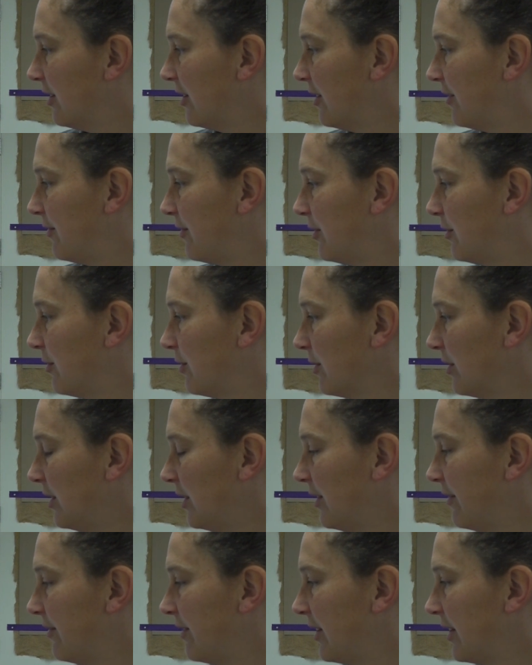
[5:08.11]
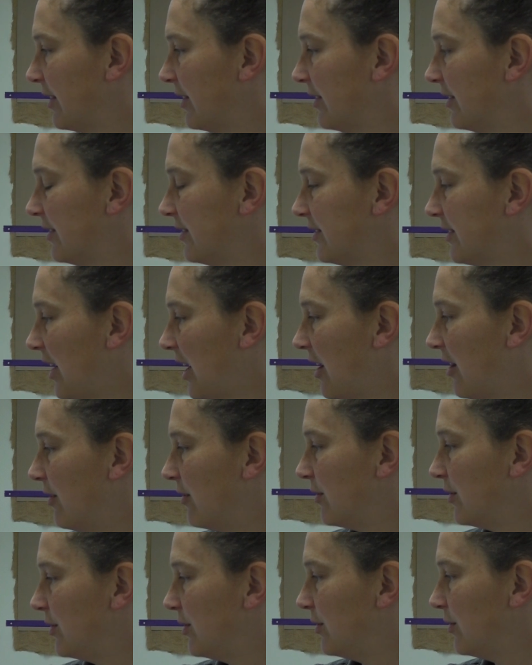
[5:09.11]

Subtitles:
If you were living in this town,